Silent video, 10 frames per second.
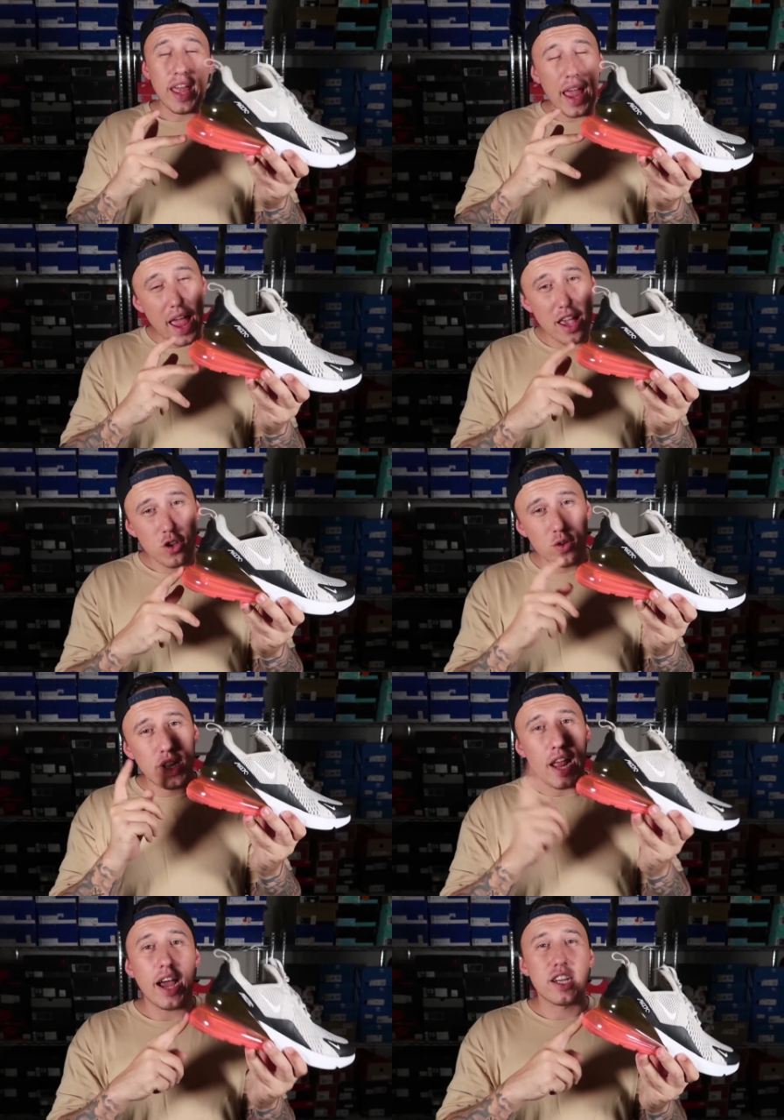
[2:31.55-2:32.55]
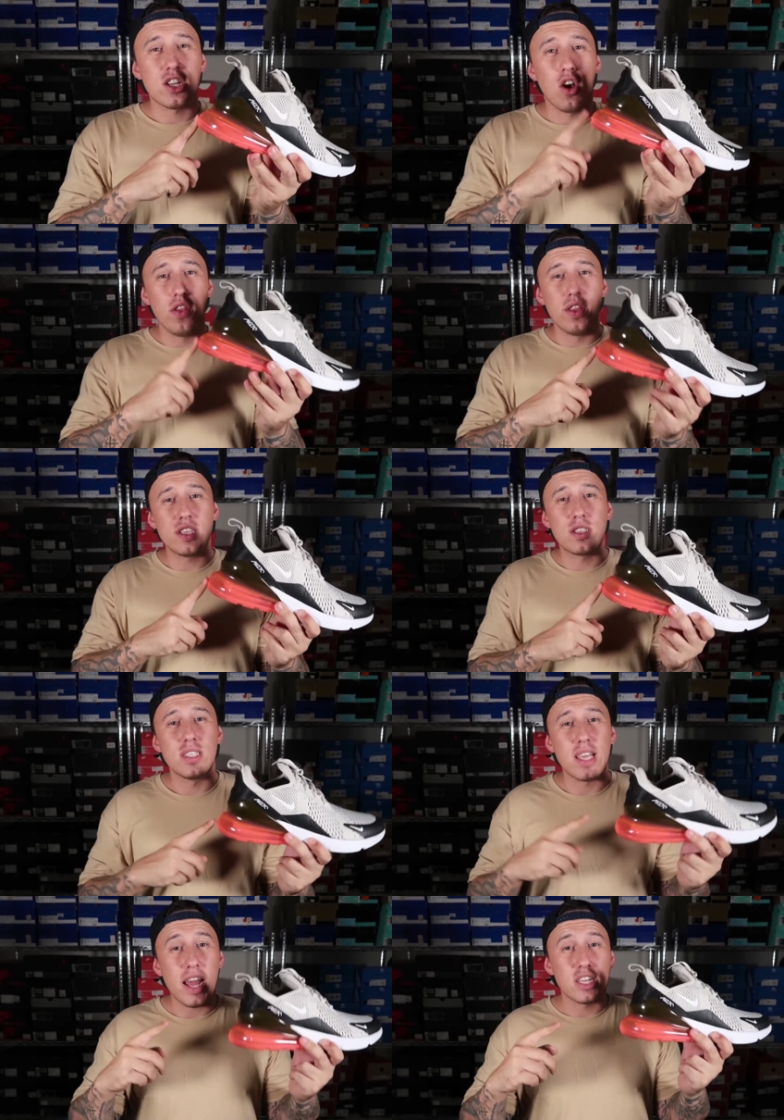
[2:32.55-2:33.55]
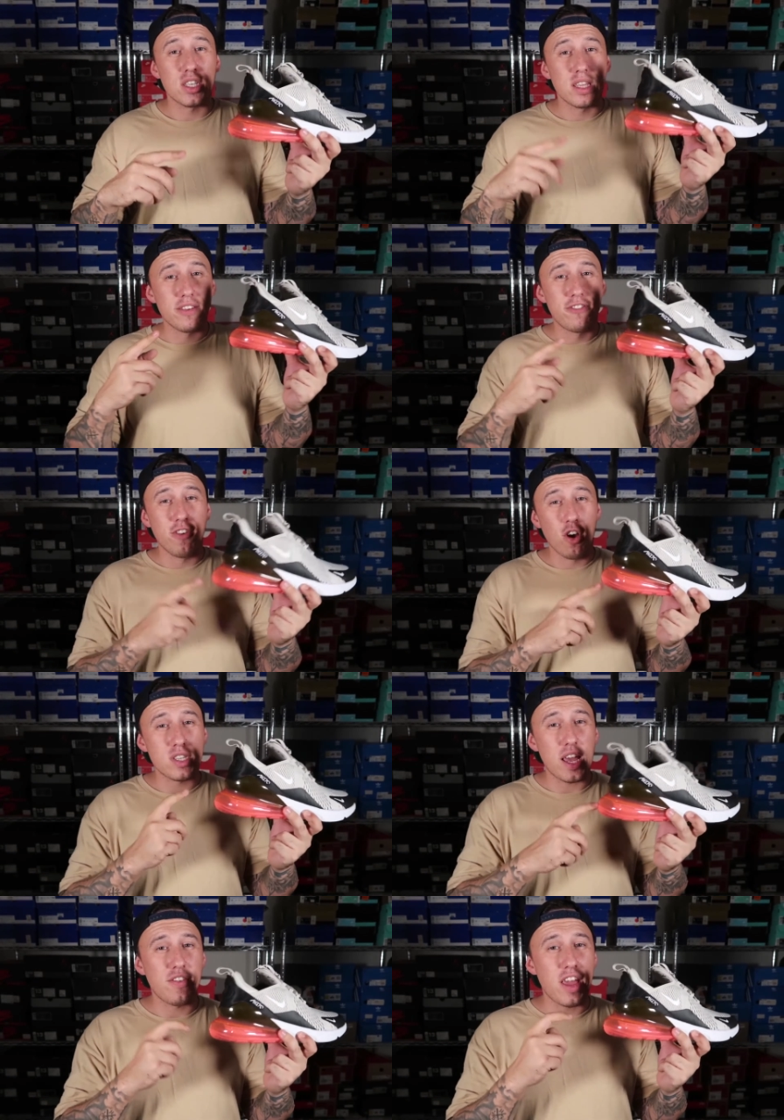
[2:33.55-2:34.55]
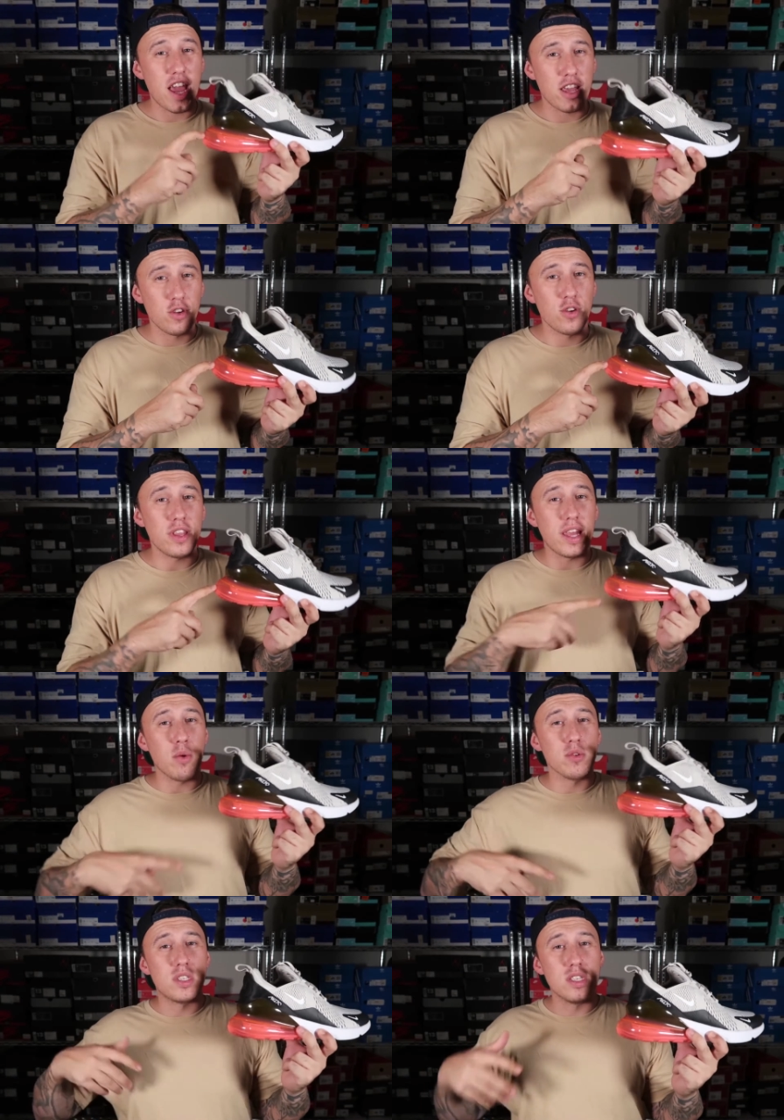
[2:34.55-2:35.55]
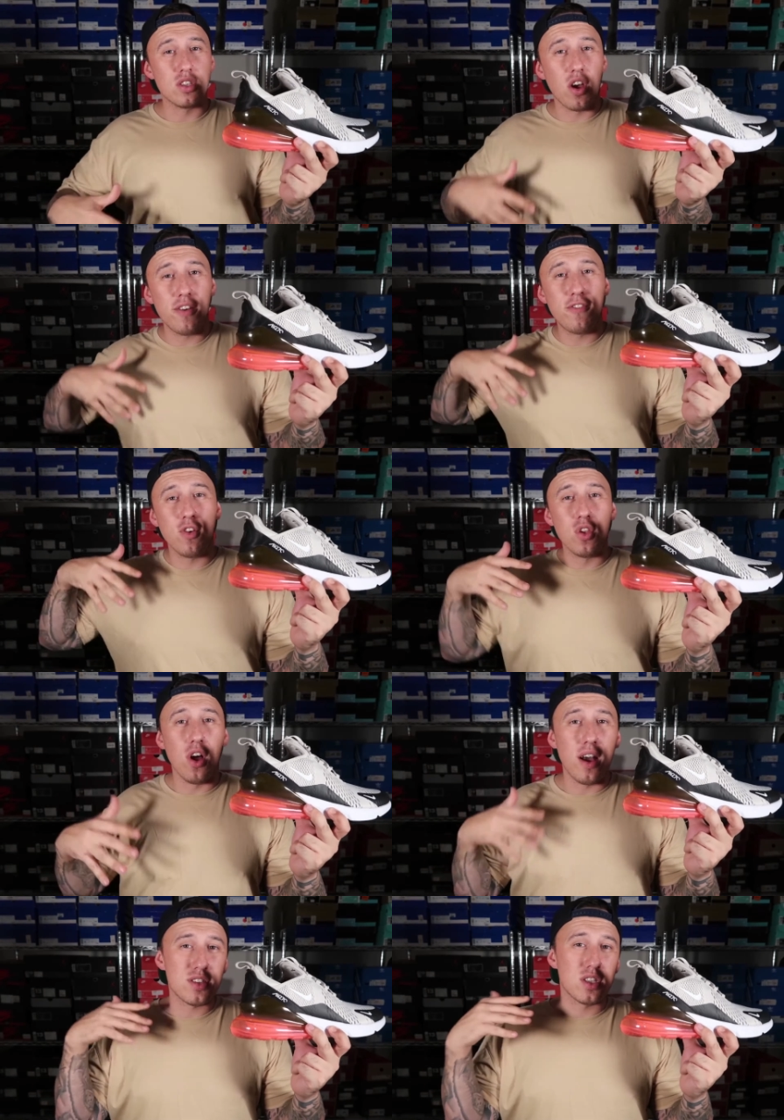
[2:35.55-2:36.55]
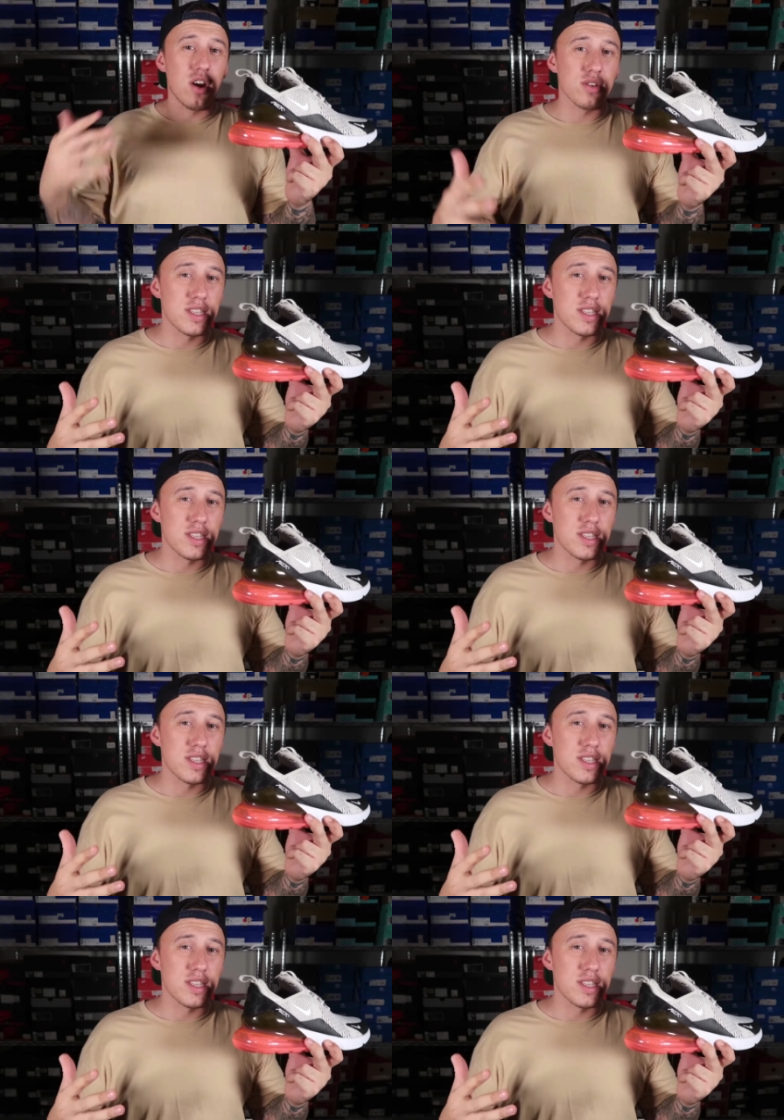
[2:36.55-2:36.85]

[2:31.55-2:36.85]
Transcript: The air unit on this is actually the first ever air unit that was designed for lifestyle